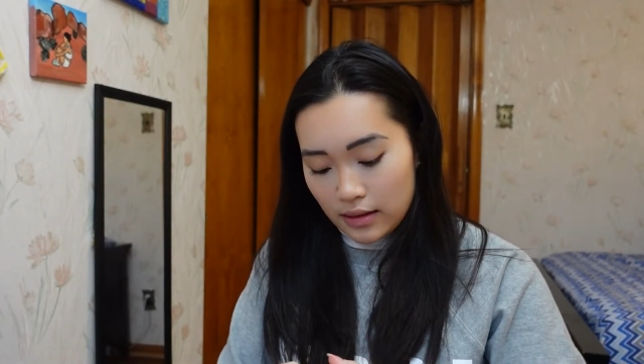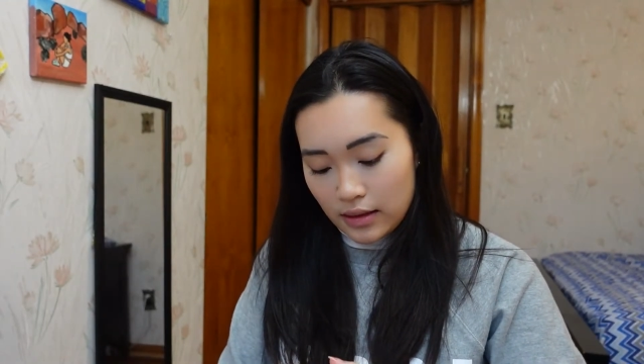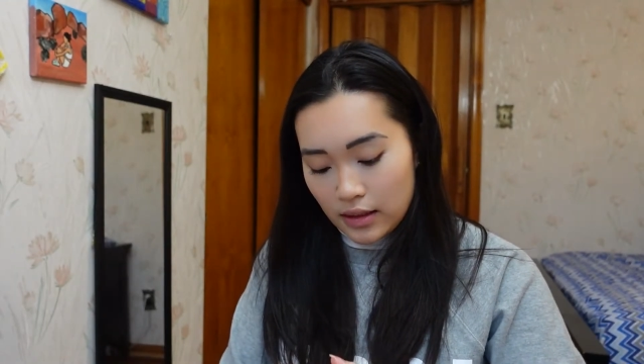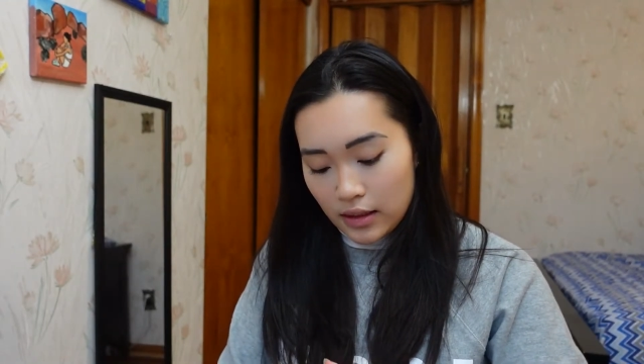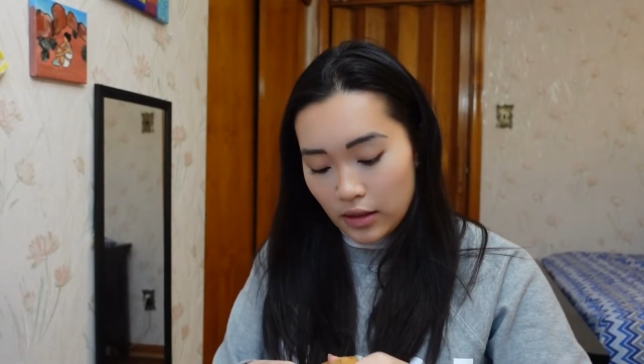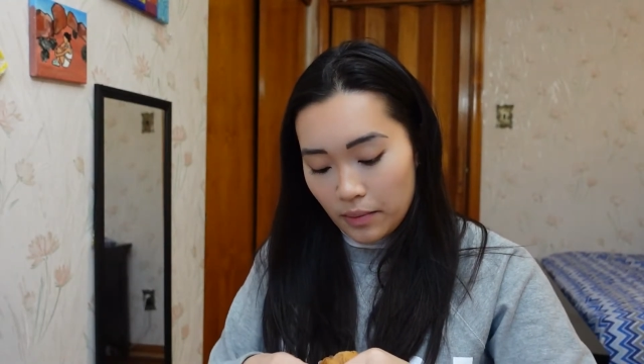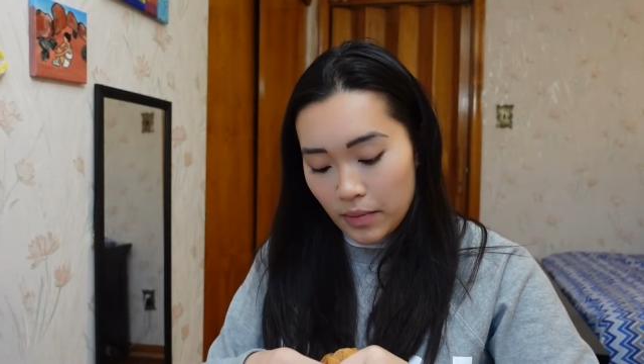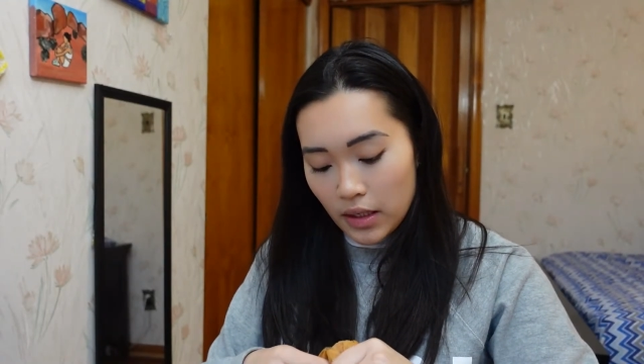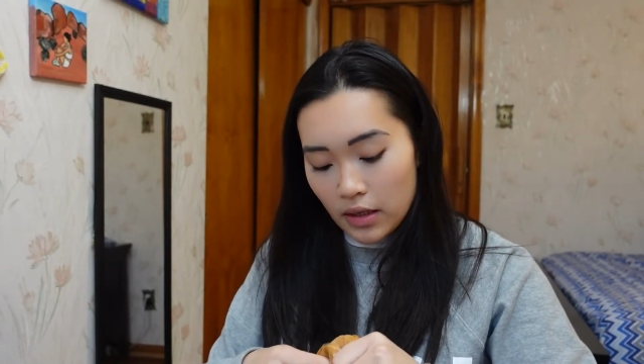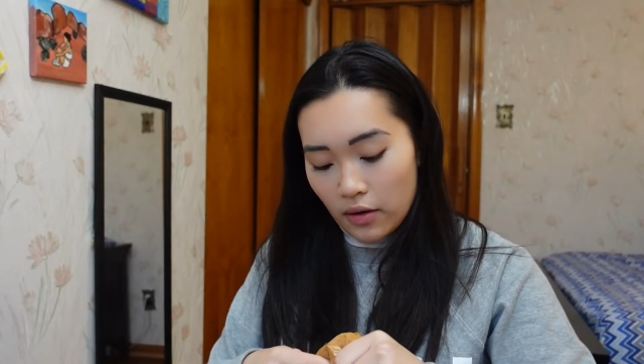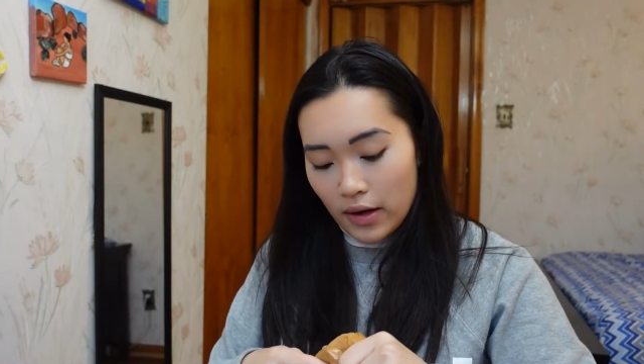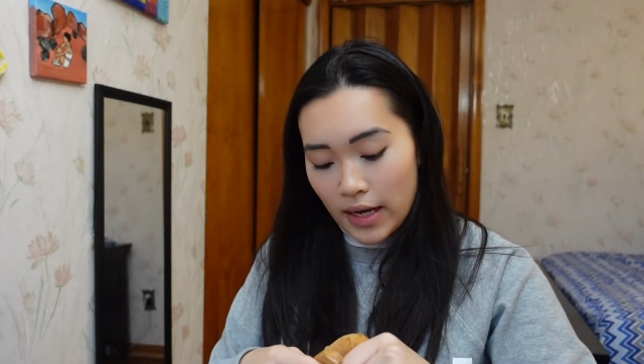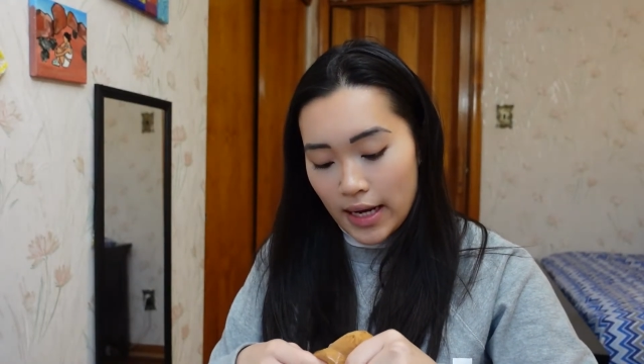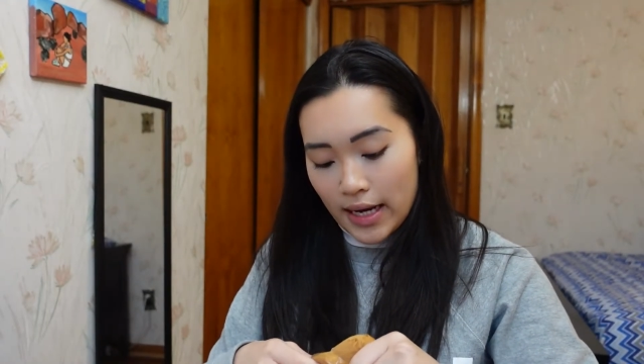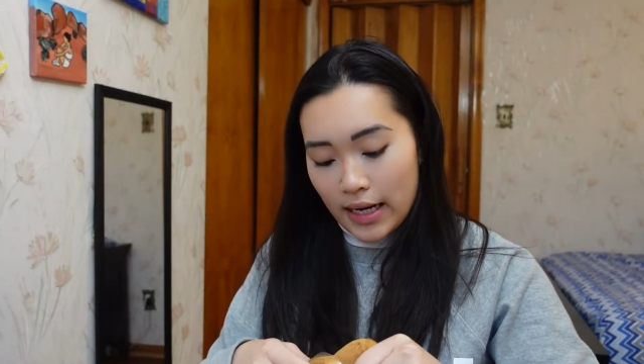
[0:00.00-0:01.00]
So I'm gonna go
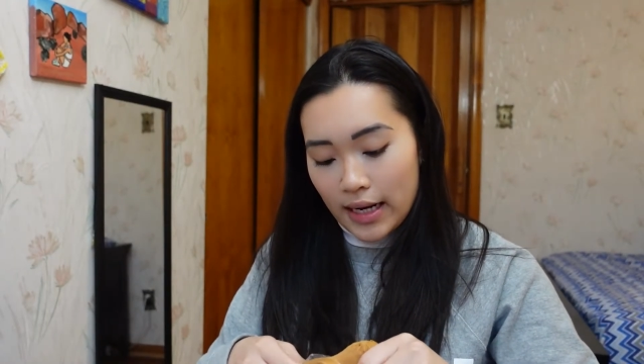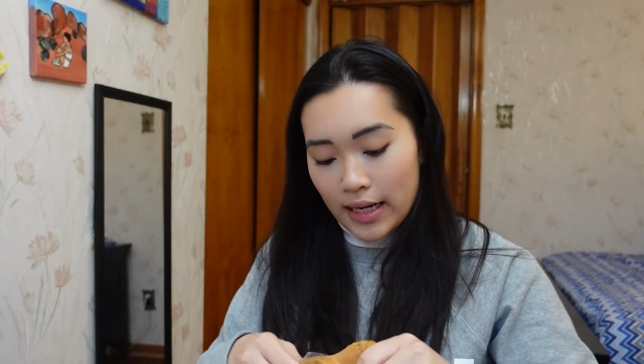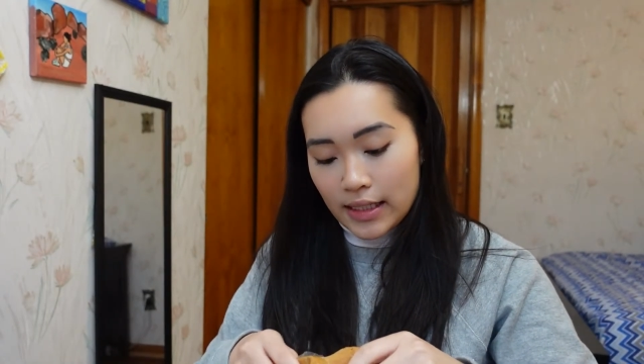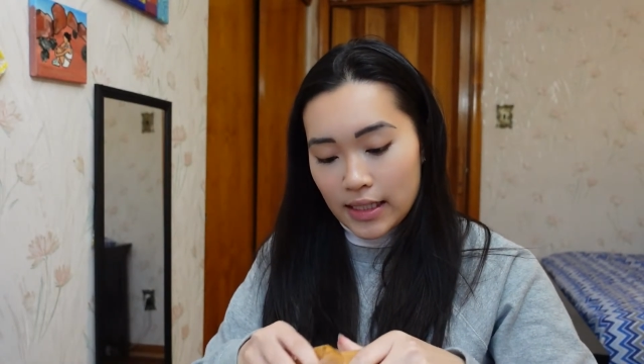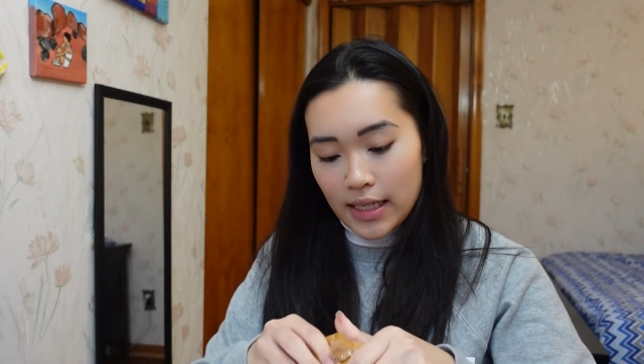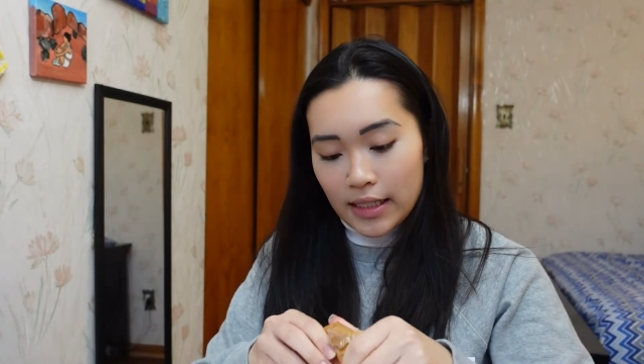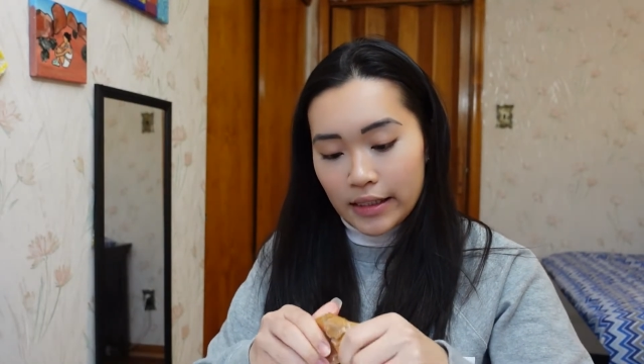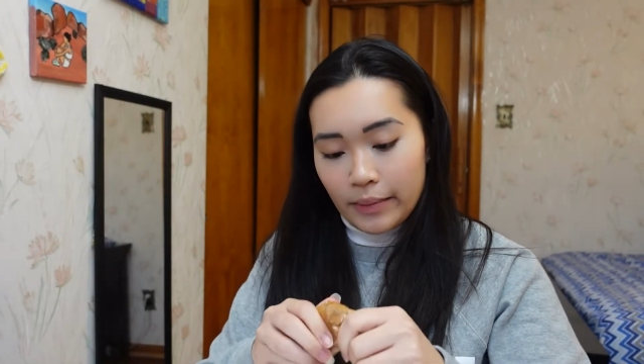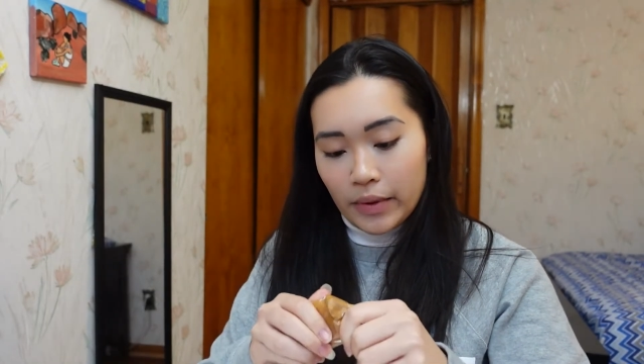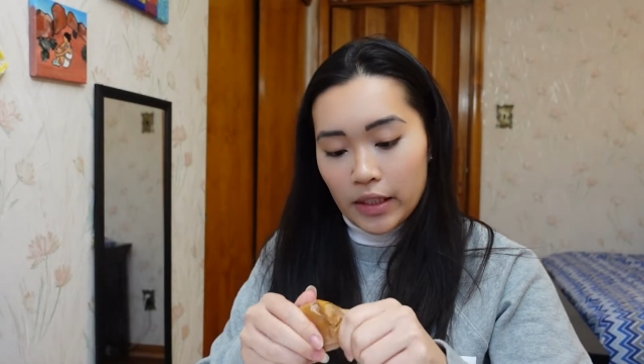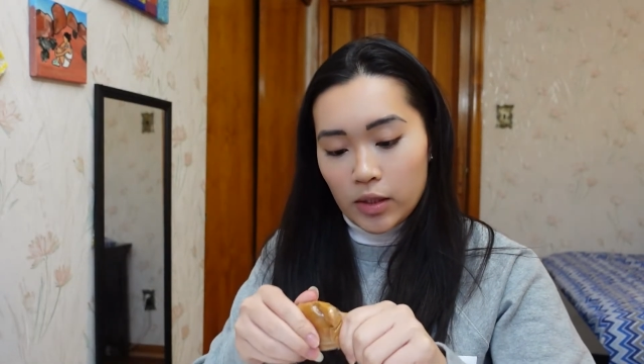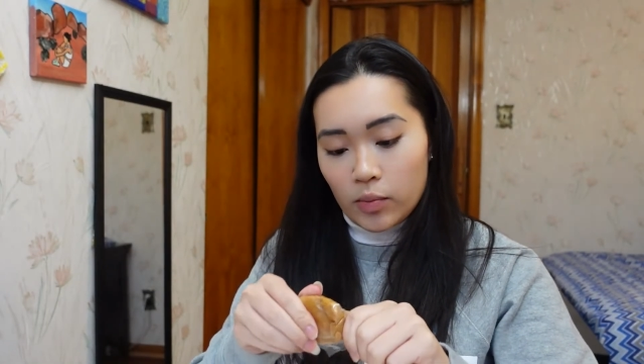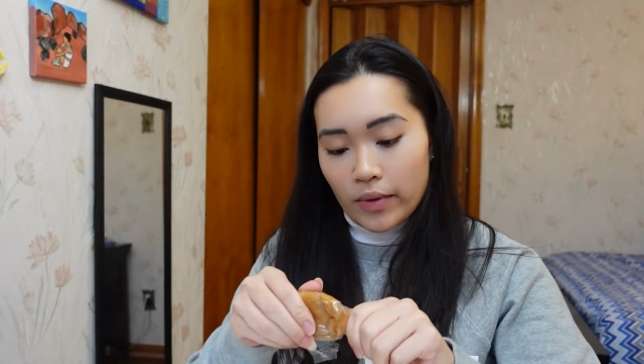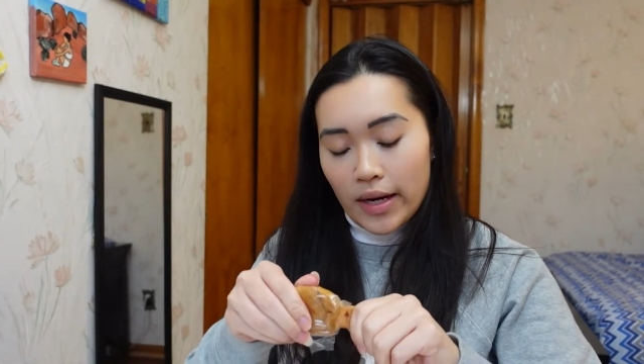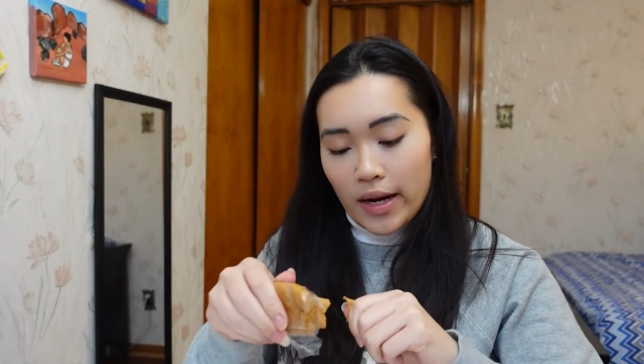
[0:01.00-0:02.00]
ahead and take some of
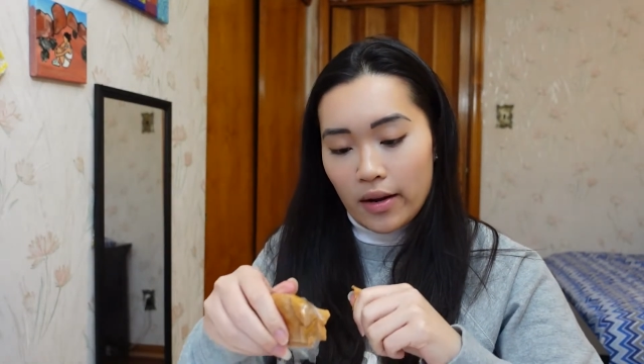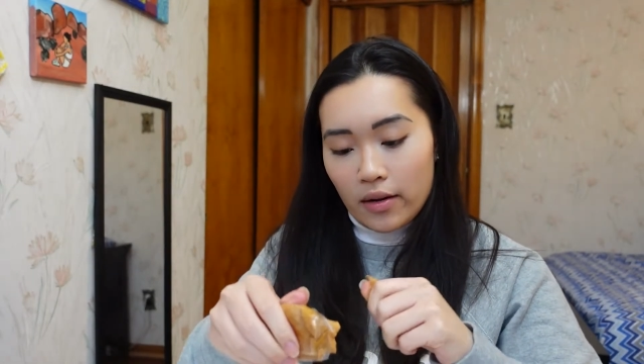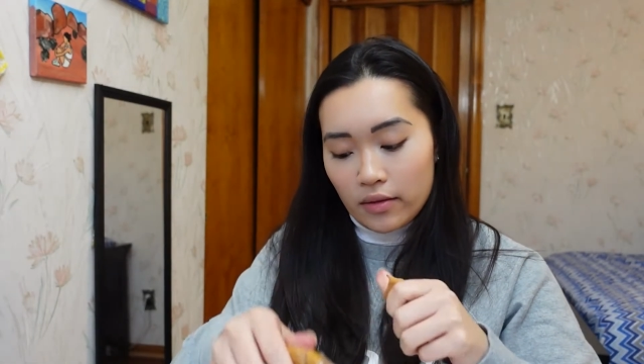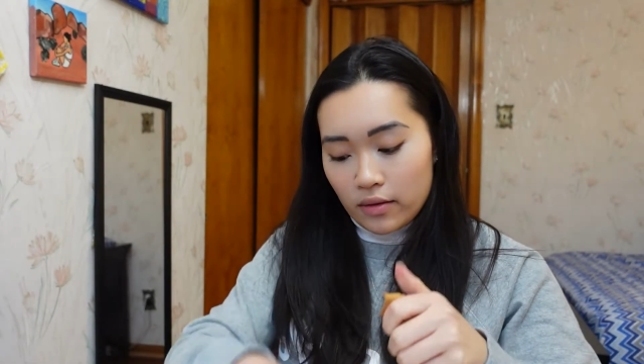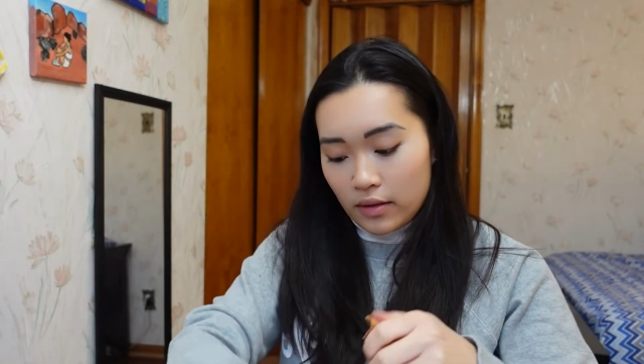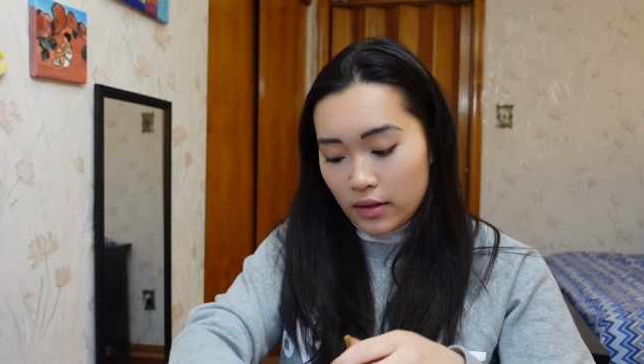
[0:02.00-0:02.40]
this brown,